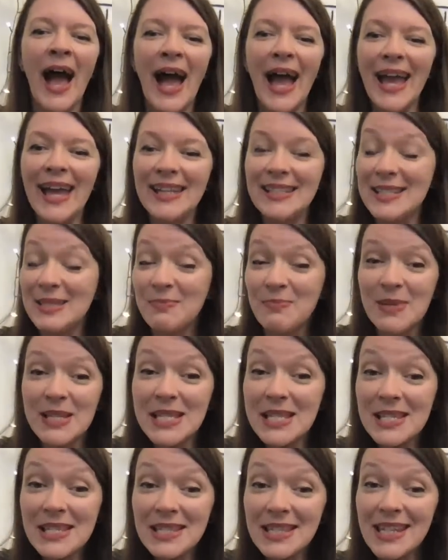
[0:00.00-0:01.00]
It's
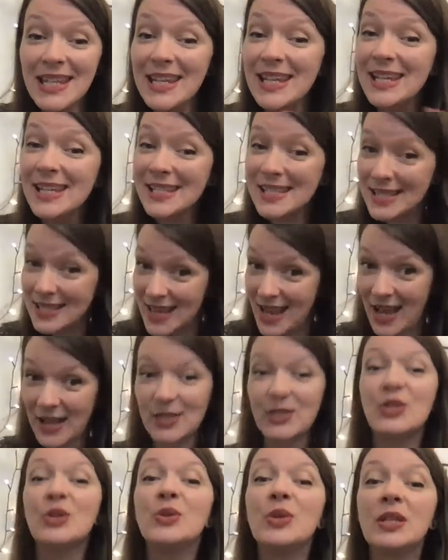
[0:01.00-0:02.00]
Mrs. T's
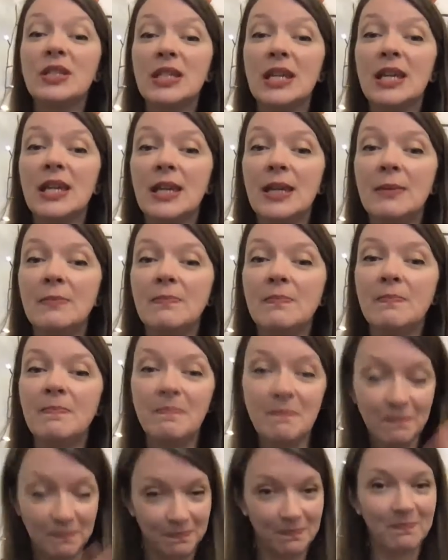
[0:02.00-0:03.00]
to the T.
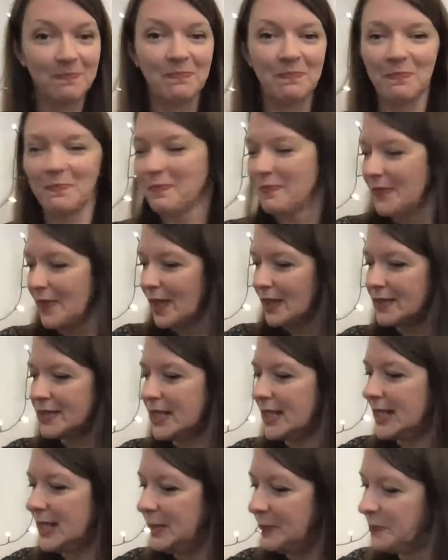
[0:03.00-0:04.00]

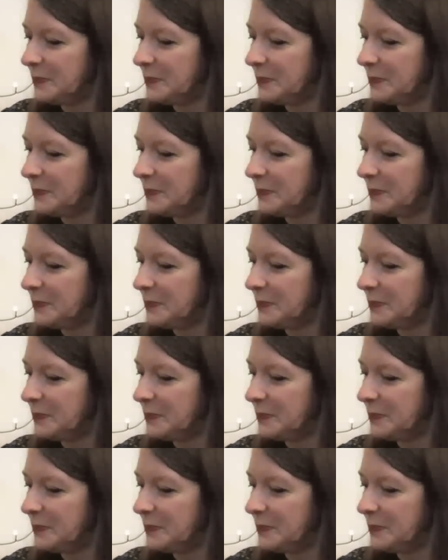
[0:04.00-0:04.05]
T.